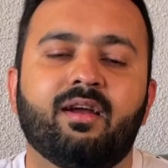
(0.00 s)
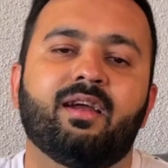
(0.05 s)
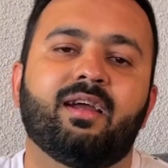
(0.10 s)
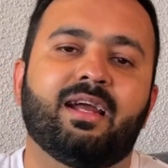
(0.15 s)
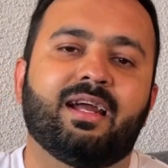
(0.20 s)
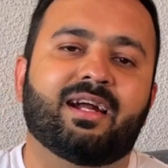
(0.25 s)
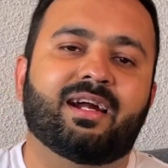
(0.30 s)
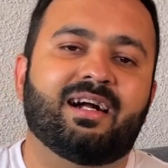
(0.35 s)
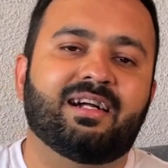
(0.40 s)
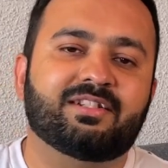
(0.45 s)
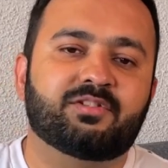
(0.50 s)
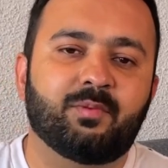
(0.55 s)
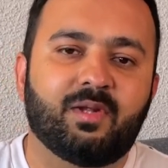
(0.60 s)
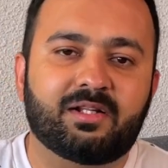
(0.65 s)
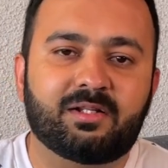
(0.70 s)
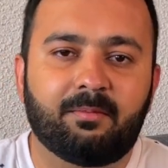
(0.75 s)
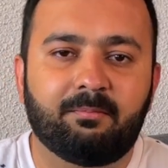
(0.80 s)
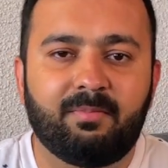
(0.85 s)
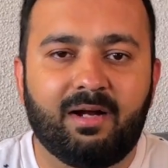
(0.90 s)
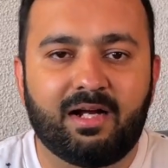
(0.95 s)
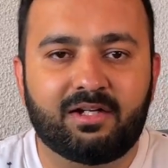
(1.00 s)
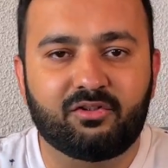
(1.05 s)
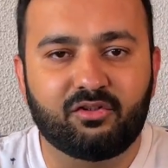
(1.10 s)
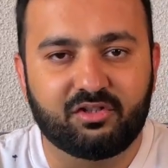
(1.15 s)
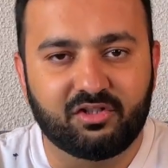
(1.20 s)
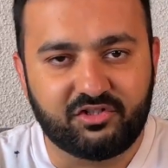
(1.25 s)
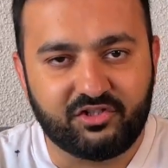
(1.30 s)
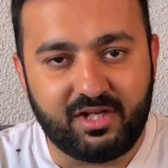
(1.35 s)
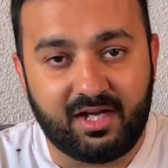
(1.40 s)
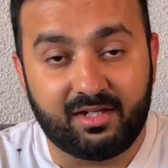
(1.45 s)
Hey guys, welcome back to the
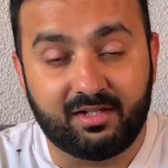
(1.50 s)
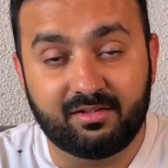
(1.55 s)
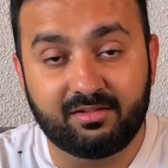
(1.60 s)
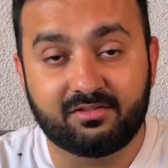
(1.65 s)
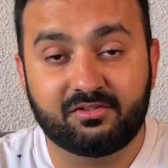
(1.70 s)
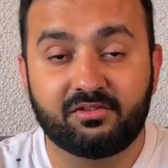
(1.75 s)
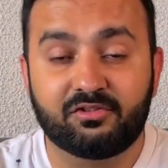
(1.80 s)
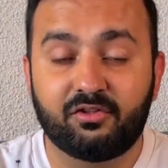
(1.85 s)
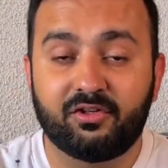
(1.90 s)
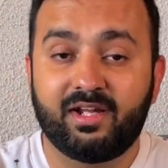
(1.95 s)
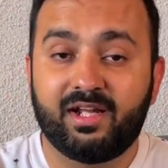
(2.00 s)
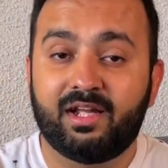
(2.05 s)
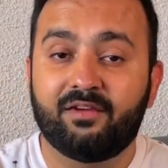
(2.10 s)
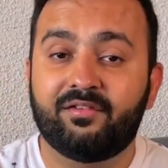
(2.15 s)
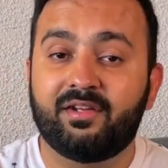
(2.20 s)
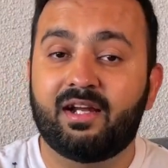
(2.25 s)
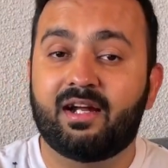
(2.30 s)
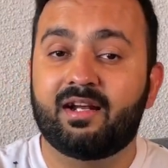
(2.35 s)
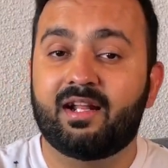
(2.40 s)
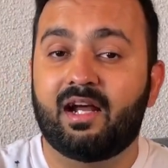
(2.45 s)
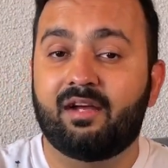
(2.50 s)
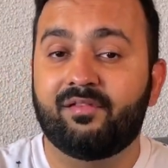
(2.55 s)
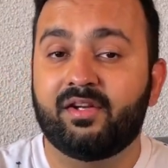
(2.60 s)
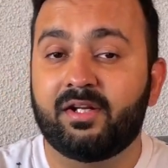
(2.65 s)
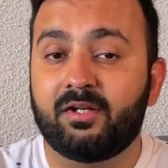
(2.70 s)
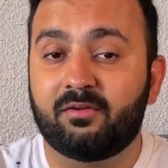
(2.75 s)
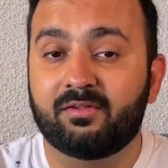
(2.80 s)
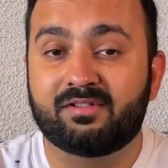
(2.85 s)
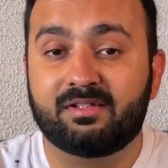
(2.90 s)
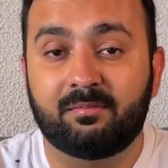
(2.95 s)
channel. So today we are diving
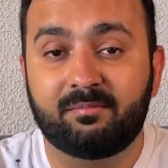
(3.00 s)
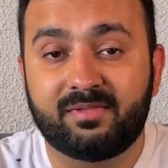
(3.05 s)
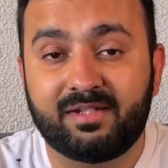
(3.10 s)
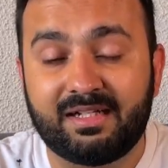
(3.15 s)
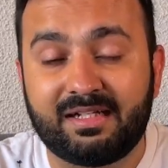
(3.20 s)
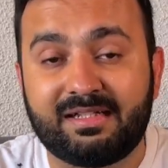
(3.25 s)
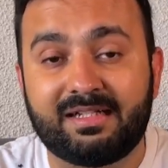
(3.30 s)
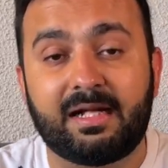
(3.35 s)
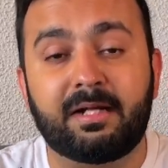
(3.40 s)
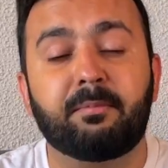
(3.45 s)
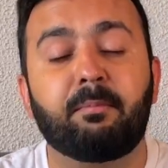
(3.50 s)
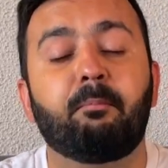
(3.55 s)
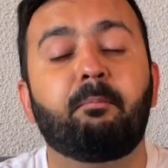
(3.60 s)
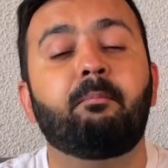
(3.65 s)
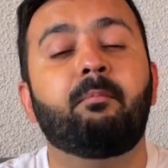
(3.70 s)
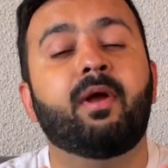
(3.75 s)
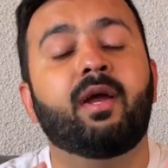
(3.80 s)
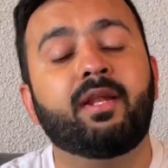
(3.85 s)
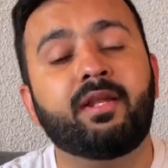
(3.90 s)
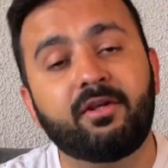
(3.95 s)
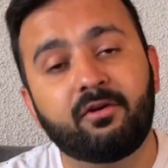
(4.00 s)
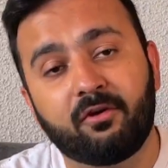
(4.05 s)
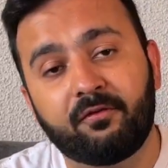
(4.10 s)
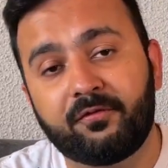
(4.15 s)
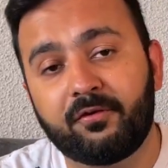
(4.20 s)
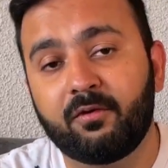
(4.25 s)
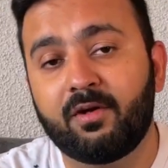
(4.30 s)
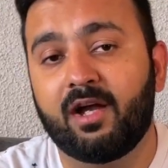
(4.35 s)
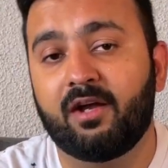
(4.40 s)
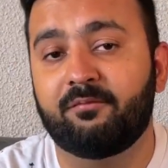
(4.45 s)
into something that many of
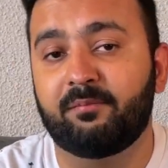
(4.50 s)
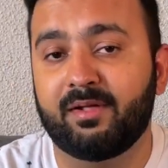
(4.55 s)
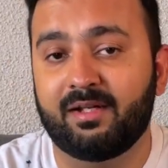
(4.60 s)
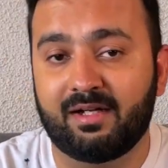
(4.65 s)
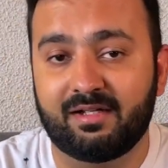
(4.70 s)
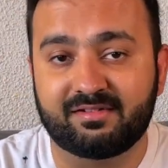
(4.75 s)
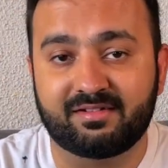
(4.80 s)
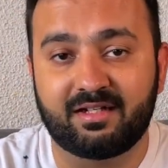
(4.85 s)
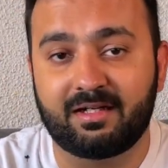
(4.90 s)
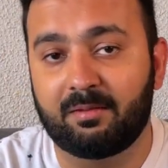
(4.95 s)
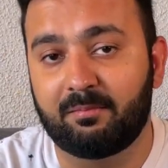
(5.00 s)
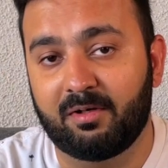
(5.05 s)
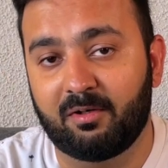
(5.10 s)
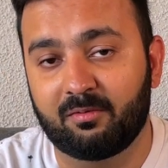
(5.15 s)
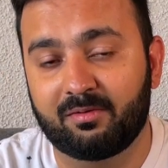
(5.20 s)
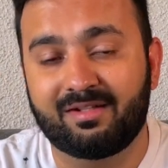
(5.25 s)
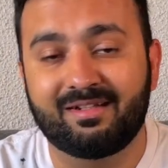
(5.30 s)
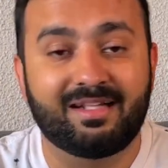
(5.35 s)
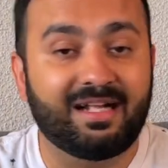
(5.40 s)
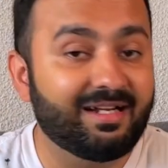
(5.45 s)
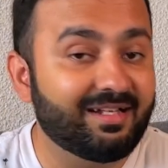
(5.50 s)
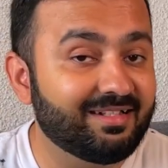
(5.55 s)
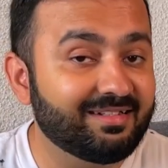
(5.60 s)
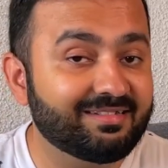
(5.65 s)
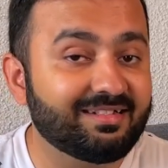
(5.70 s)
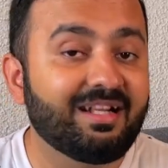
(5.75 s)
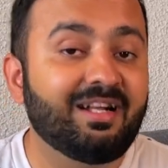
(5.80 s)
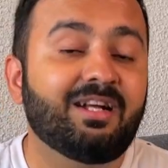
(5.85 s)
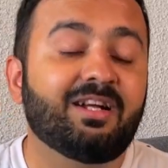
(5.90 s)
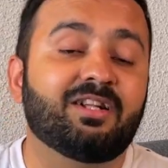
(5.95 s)
you have been asking about, that is
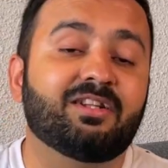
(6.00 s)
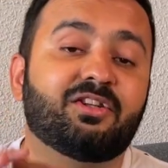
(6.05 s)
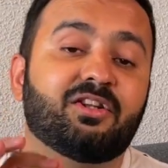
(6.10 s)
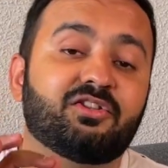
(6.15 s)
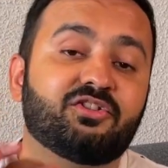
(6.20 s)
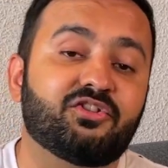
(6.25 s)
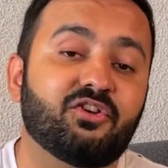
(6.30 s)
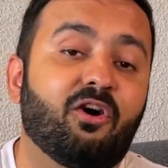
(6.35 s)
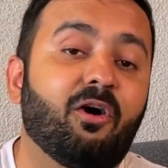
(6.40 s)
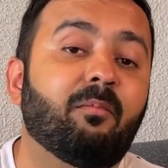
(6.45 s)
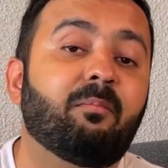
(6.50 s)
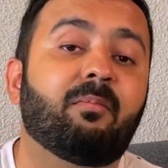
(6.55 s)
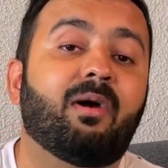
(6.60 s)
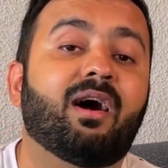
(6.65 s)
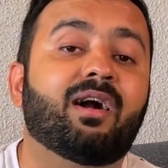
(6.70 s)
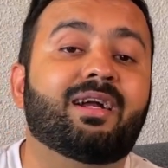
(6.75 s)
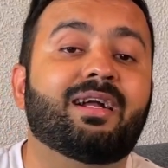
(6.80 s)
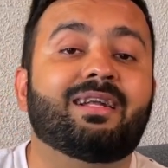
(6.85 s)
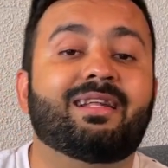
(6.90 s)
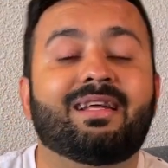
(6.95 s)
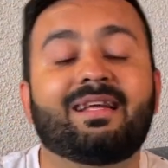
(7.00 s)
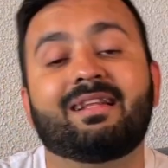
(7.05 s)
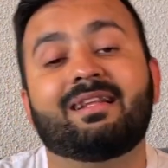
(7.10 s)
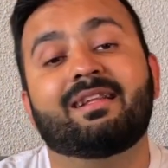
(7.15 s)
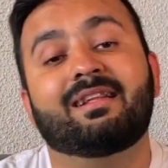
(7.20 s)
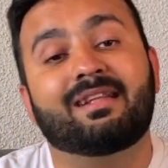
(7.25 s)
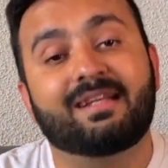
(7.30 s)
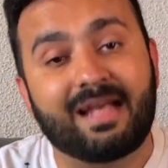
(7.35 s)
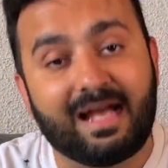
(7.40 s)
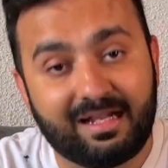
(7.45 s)
the job market in
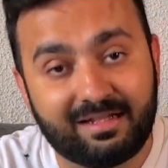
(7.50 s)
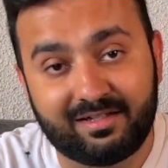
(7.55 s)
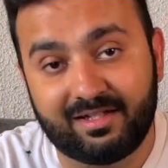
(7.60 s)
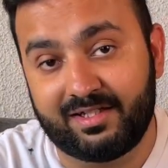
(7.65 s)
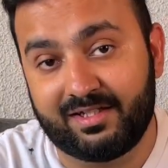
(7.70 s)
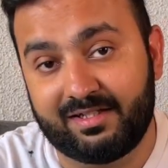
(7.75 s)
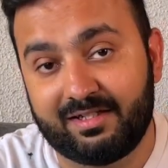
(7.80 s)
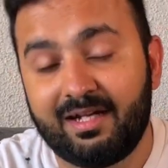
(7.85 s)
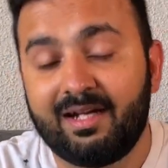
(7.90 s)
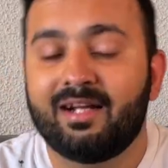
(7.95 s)
Calgary.